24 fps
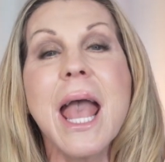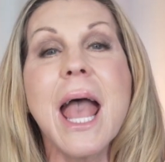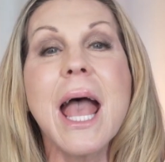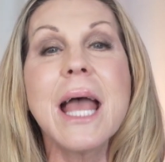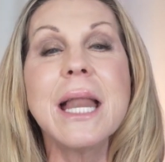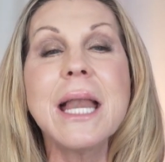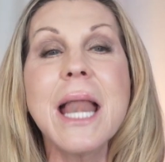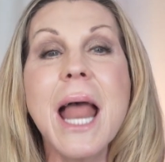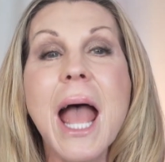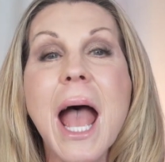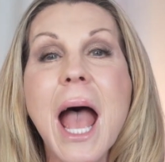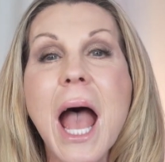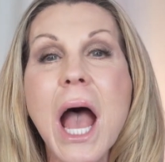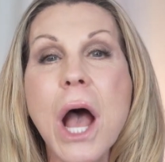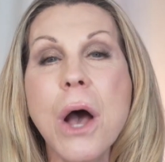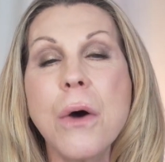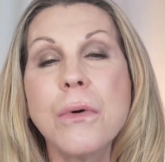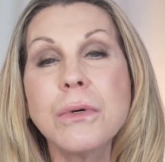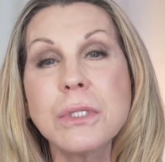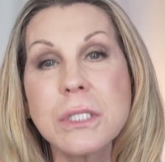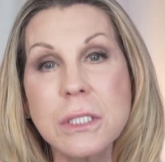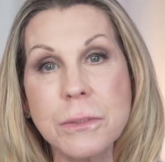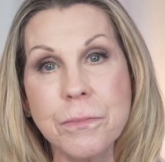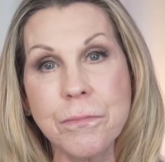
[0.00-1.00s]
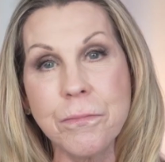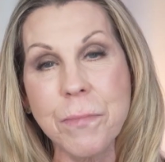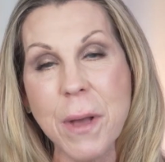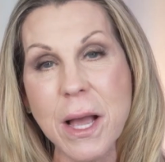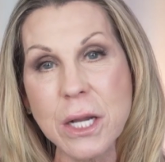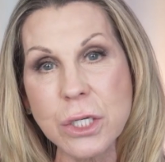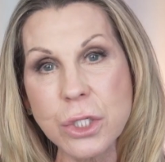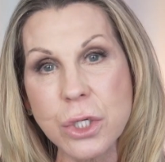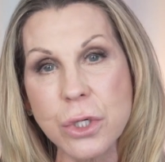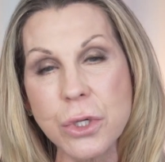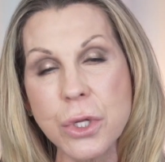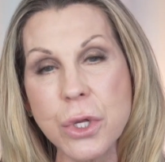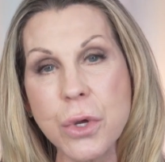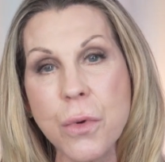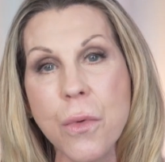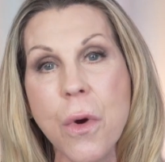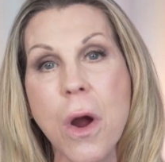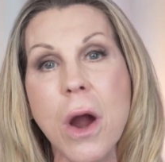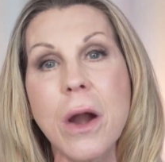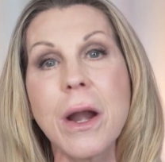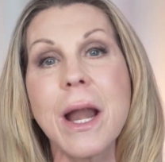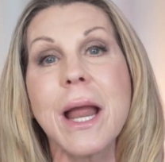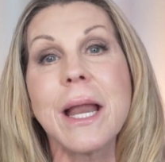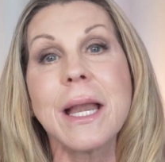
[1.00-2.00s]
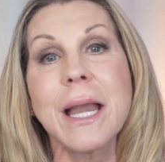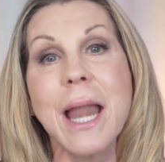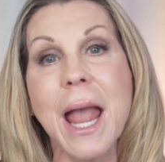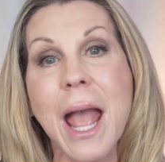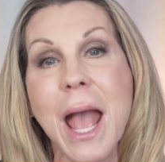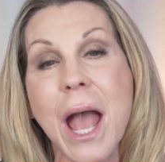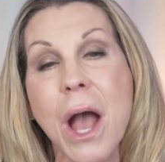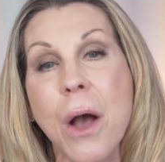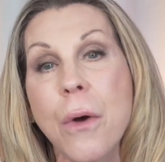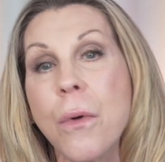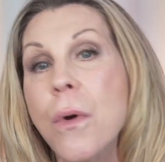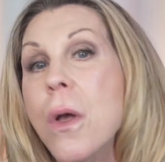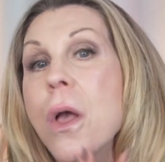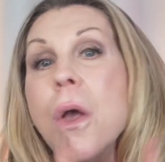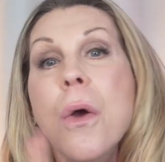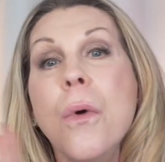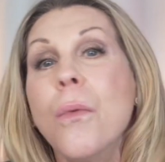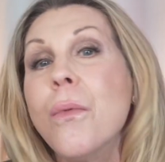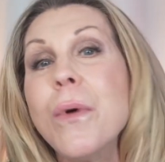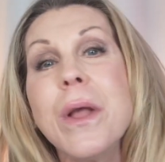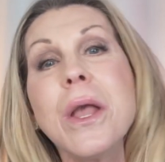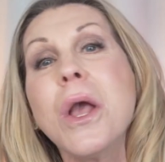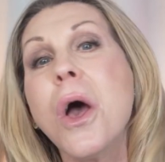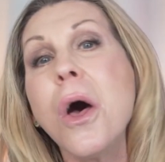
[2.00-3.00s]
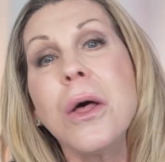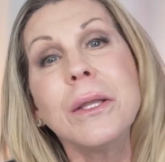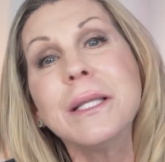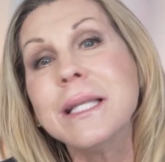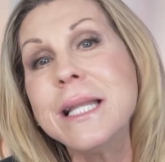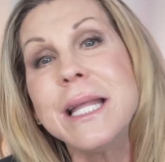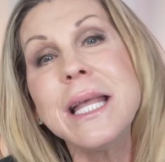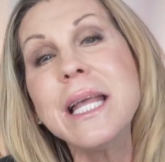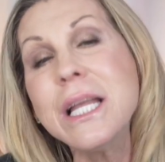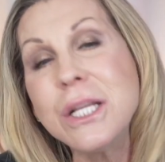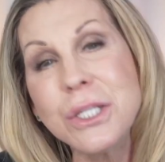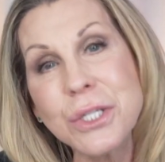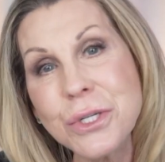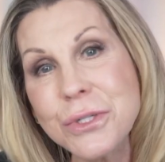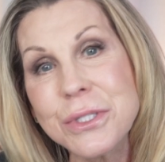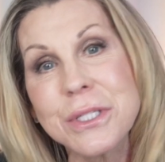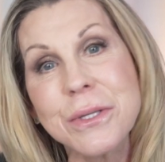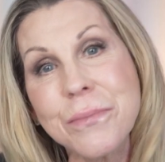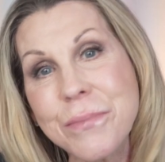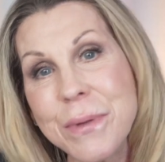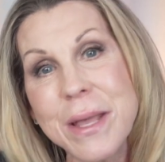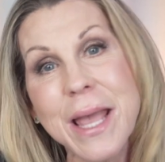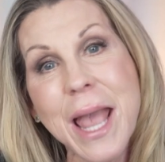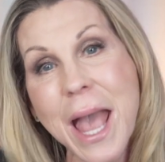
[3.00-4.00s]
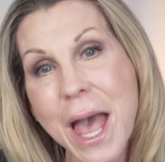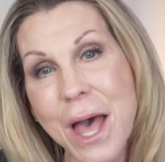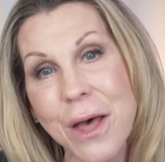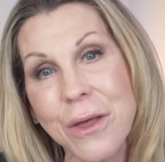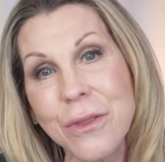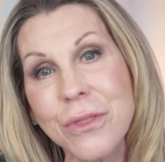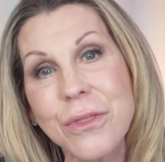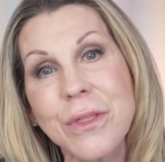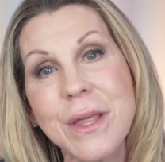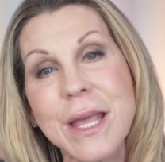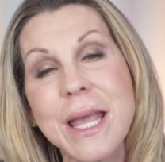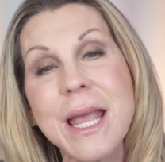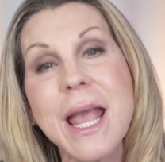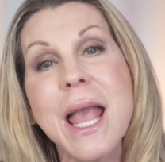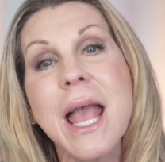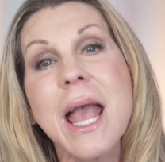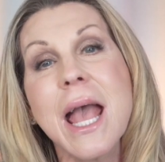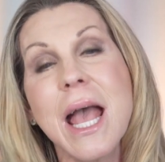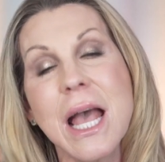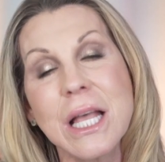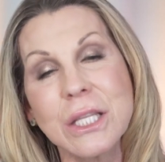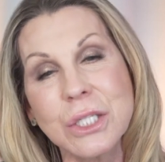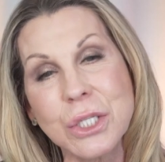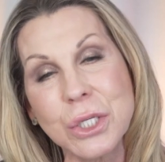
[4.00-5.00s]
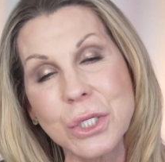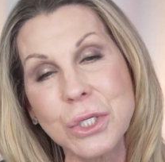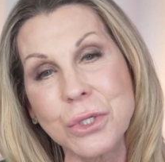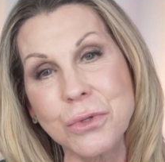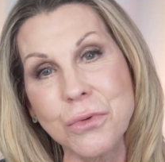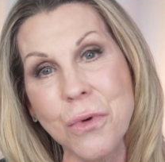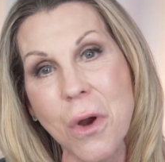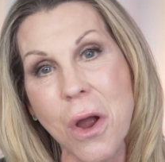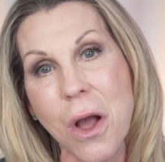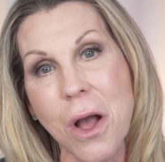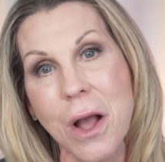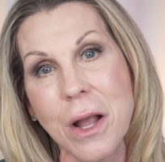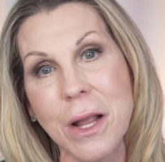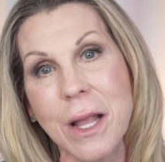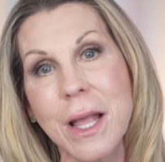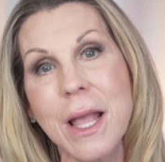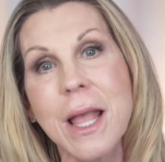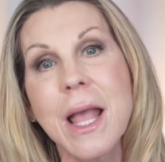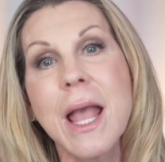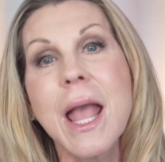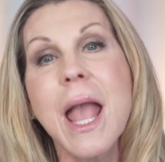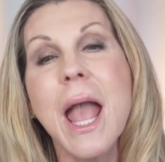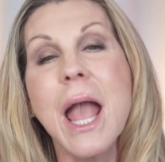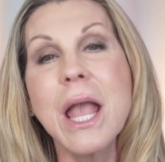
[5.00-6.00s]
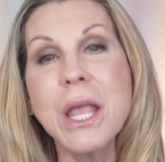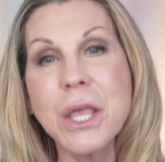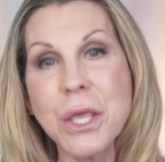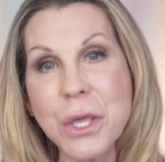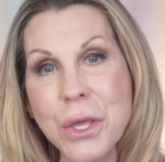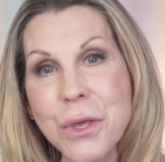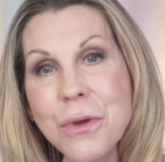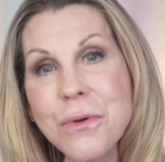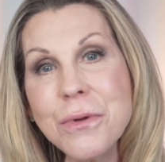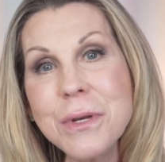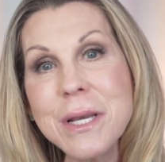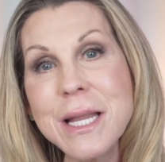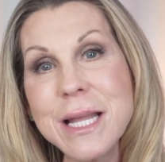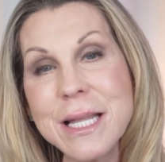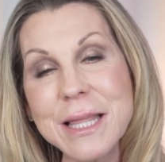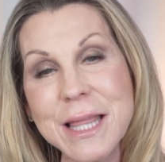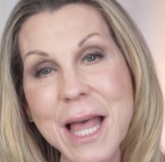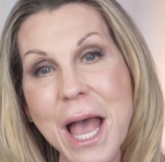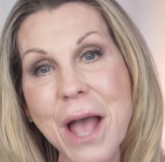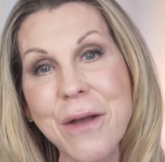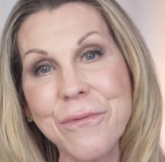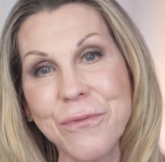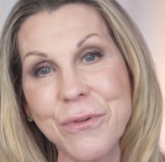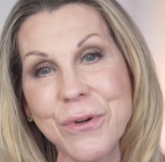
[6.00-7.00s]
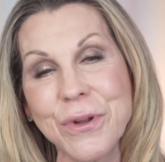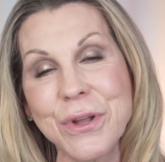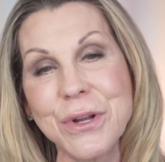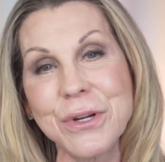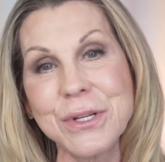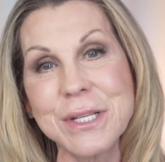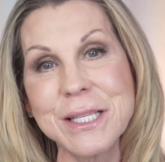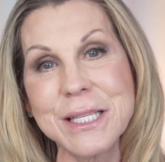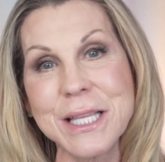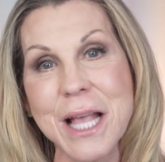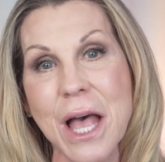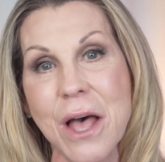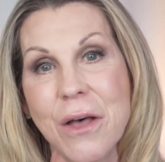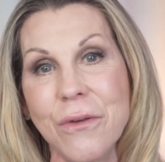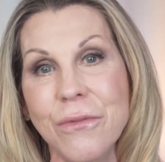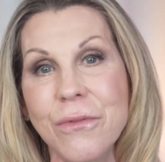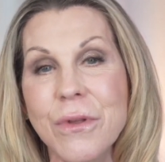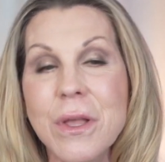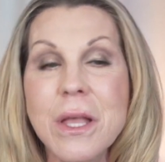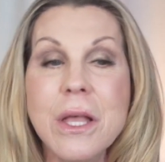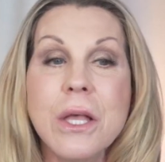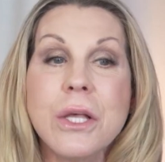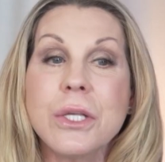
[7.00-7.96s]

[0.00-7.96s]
and how special you are, and how we all need you to be healthy and strong, and you need that for yourself.